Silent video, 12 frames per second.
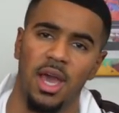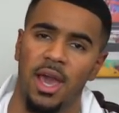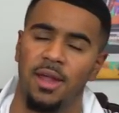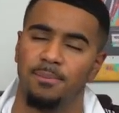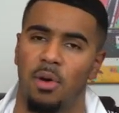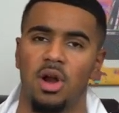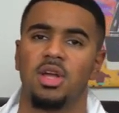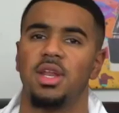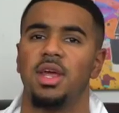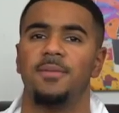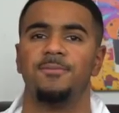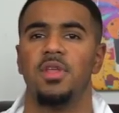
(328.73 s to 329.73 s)
and
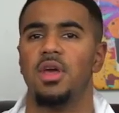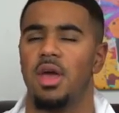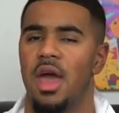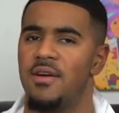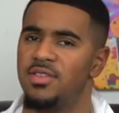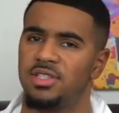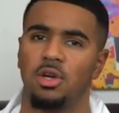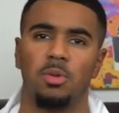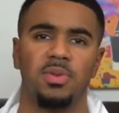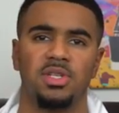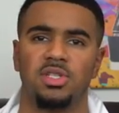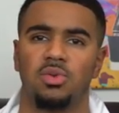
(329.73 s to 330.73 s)
marketing every
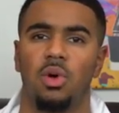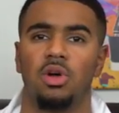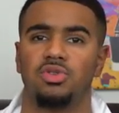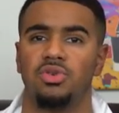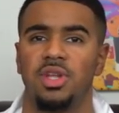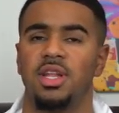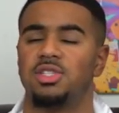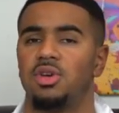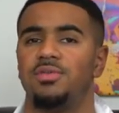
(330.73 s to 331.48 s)
single business will also need it.